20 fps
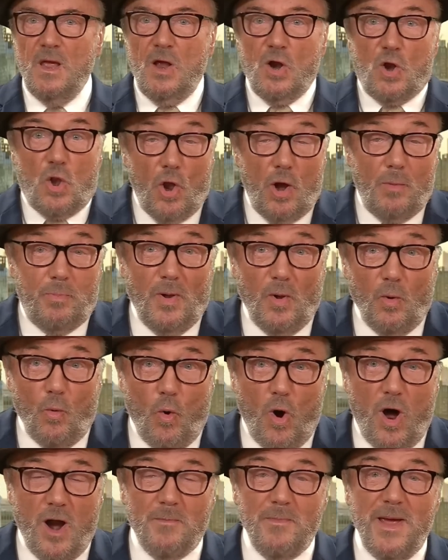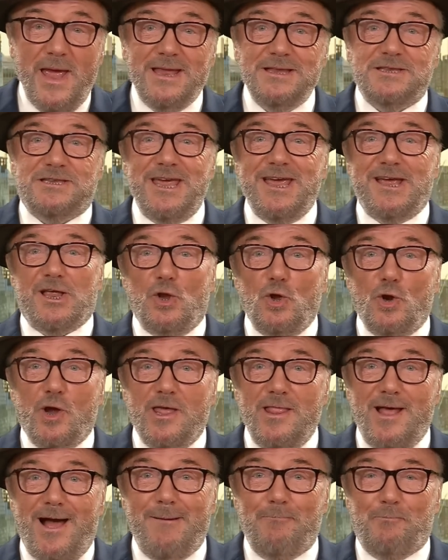Global warming, take a look
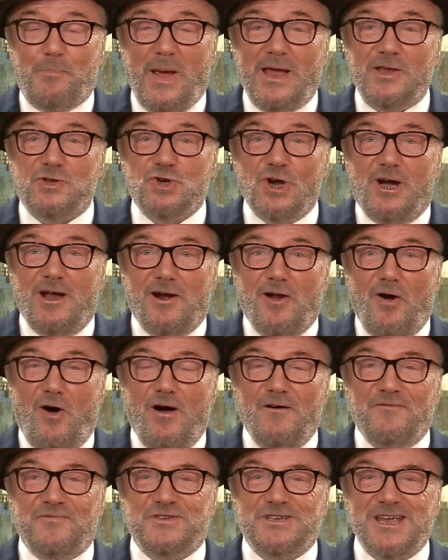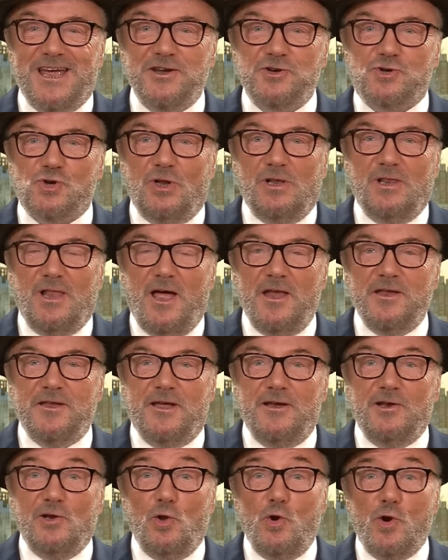at that picture of central
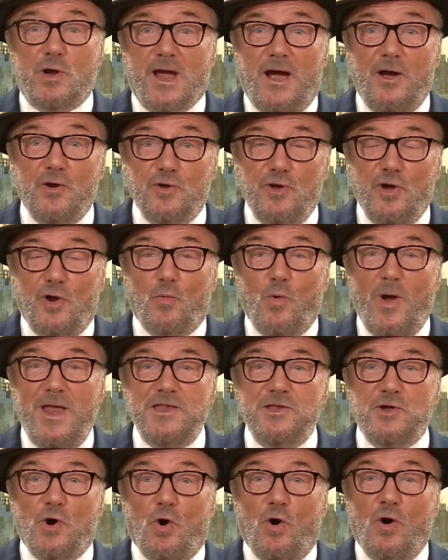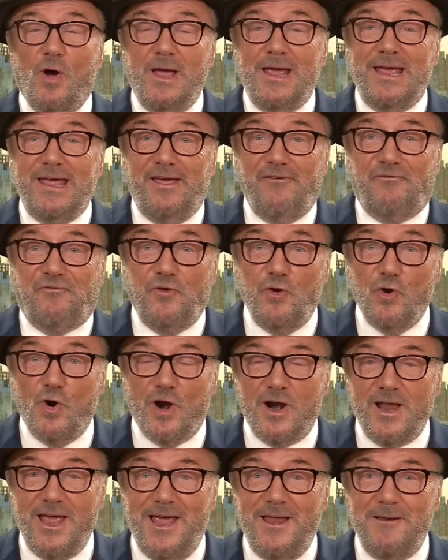London. Look out your window if
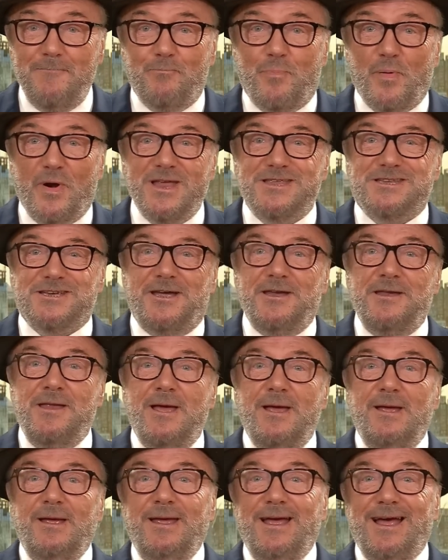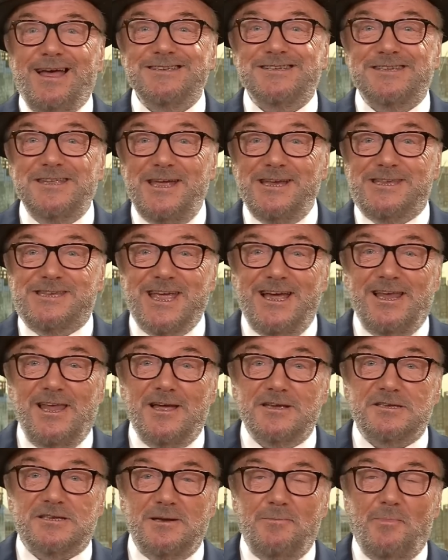you're in Britain, as they tell
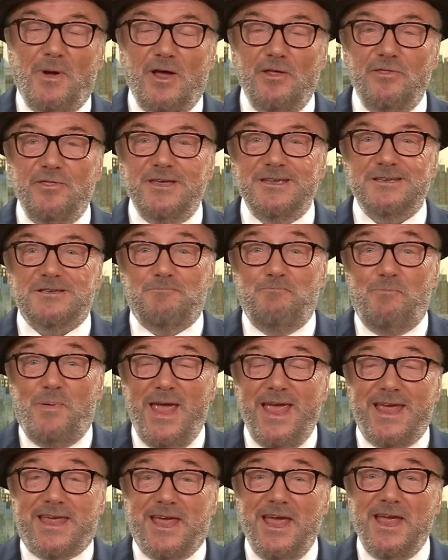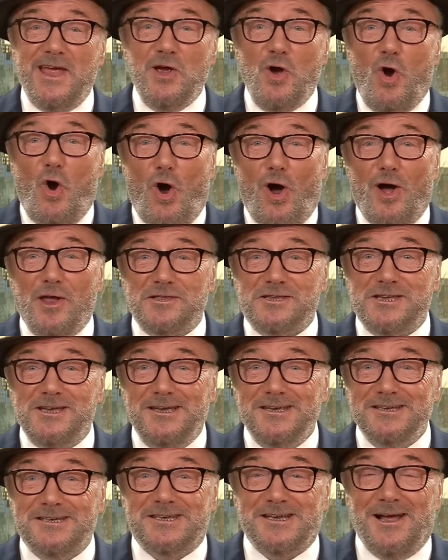us about this baking hot
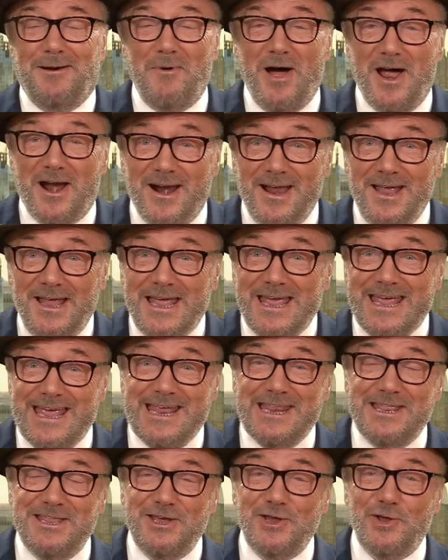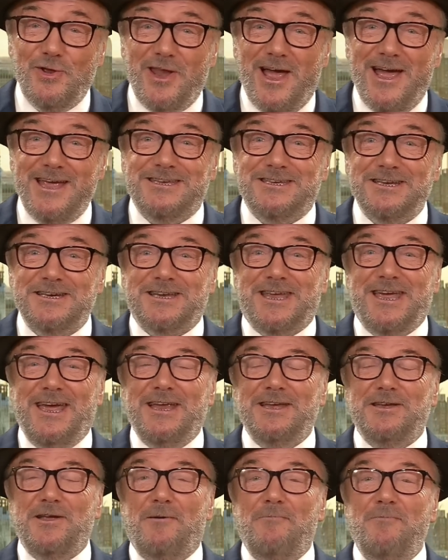summer in the United
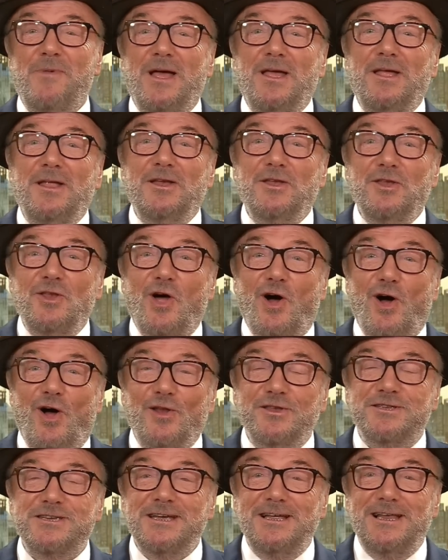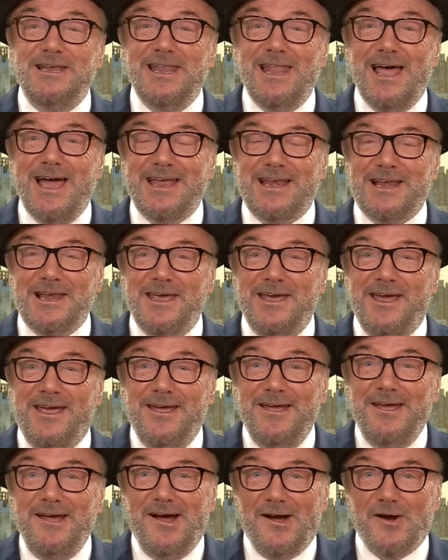Kingdom. Not likely,
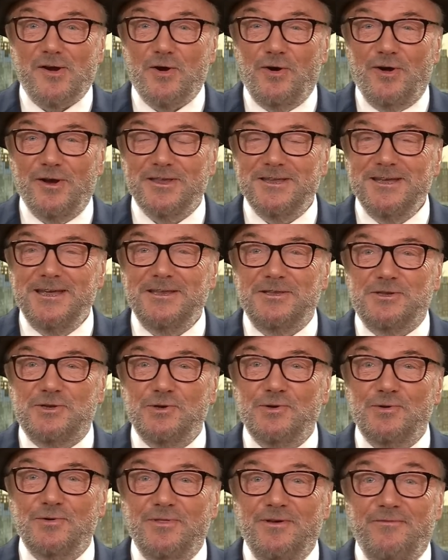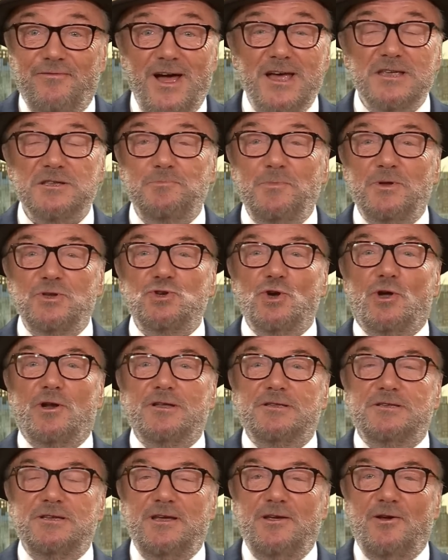according to the vast
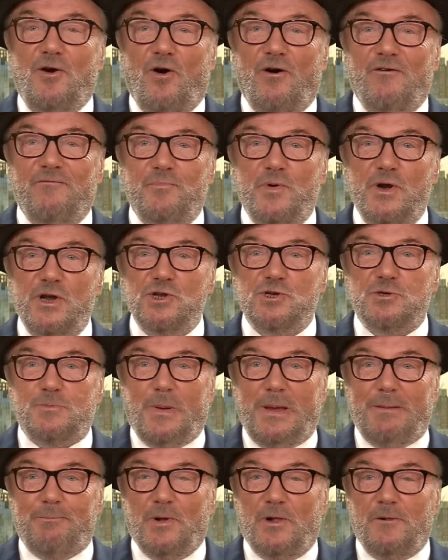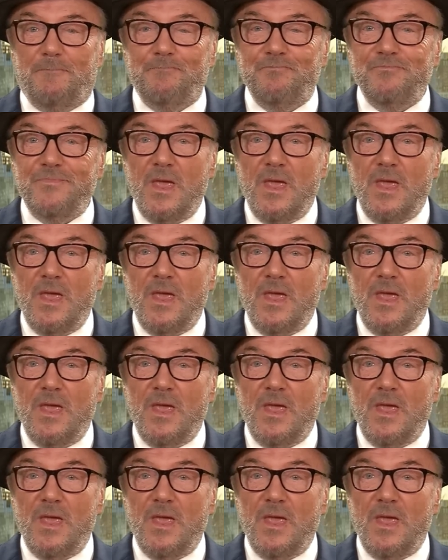majority of British people.